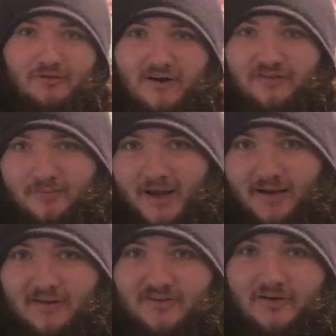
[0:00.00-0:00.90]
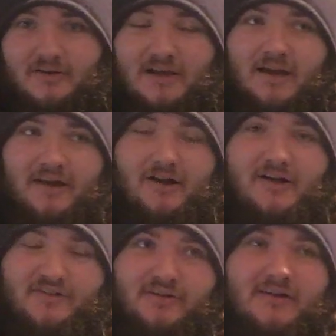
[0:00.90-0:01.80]
WrestleMania. So
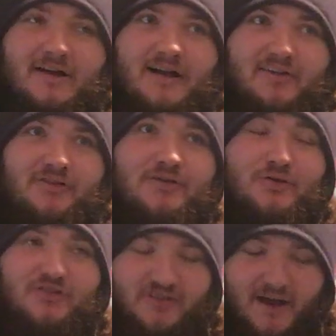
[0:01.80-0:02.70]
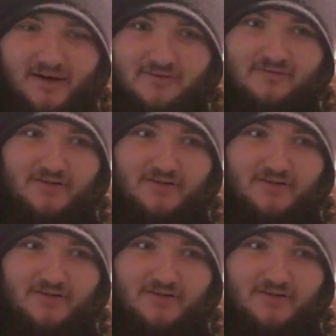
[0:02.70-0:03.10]
that's a huge sign of